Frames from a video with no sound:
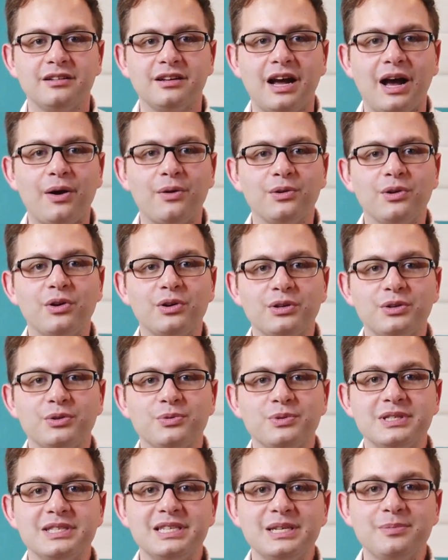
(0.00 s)
how long
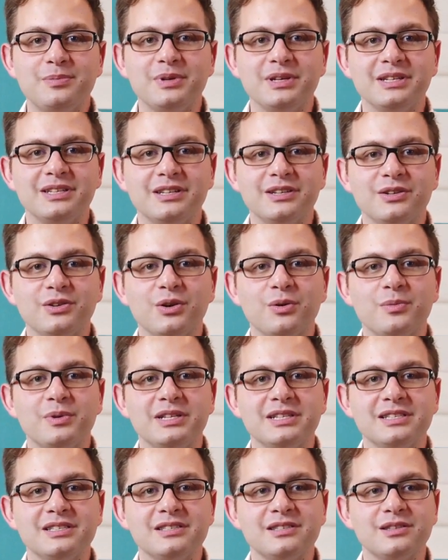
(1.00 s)
you steep it
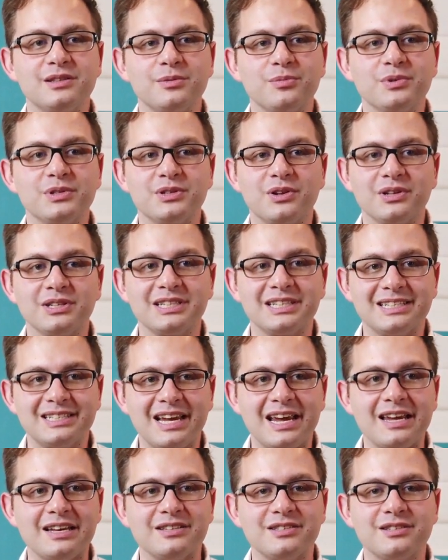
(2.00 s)
determines the resulting
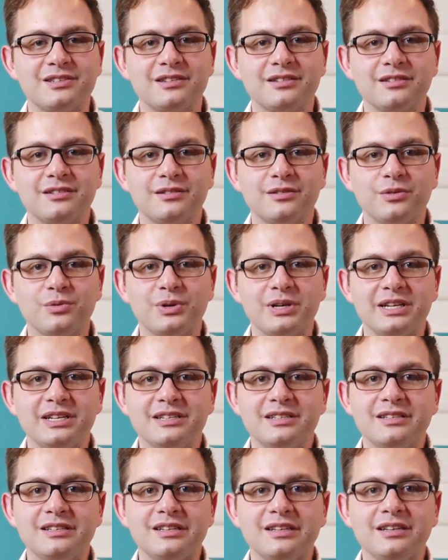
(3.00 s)
taste.
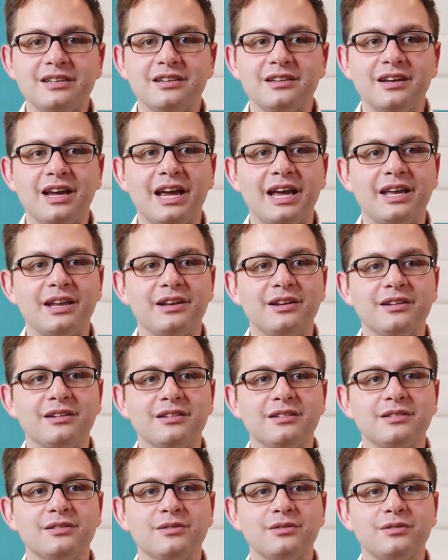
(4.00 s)
Green tea
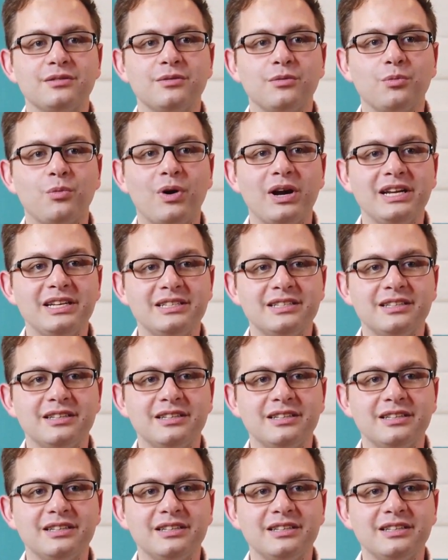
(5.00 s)
and white